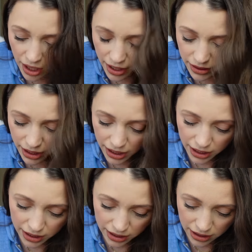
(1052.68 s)
And
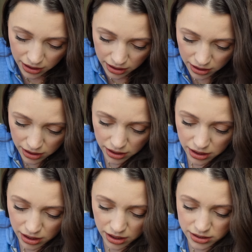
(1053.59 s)
then
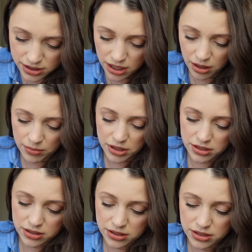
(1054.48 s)
some,
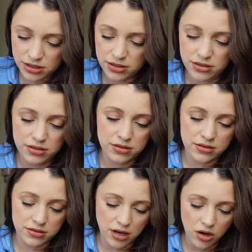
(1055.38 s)

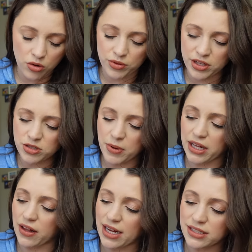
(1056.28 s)
oh, there's my
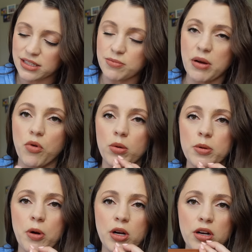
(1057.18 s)
glasses, my
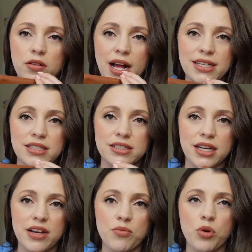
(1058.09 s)
Warby Parker
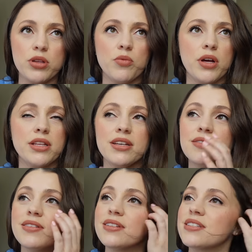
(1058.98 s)
glasses. I have more than one.
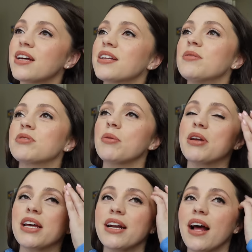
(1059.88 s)
The sun keeps
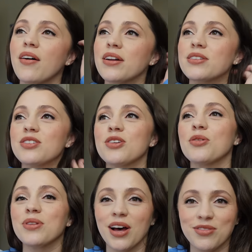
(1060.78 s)
coming in and out, and it's so
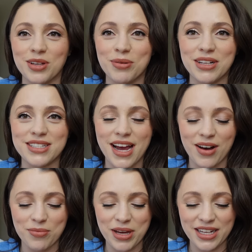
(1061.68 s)
lovely when it's
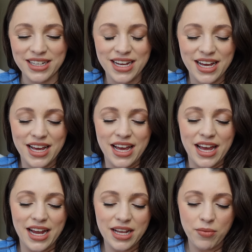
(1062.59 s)
out, man.
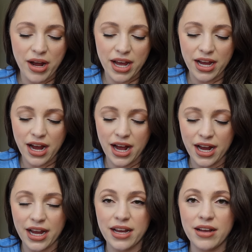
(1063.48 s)
Anyway,
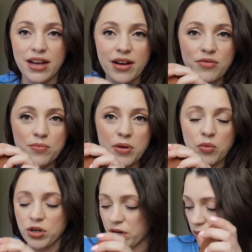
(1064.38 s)
I have been
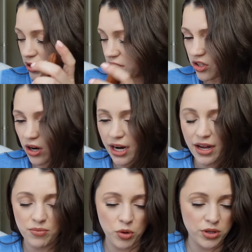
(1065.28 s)
wondering where these are. I
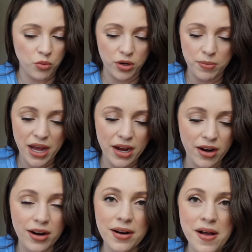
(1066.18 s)
have more than one
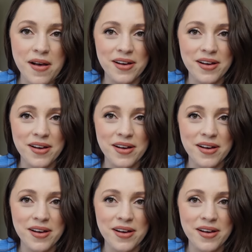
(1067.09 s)
pair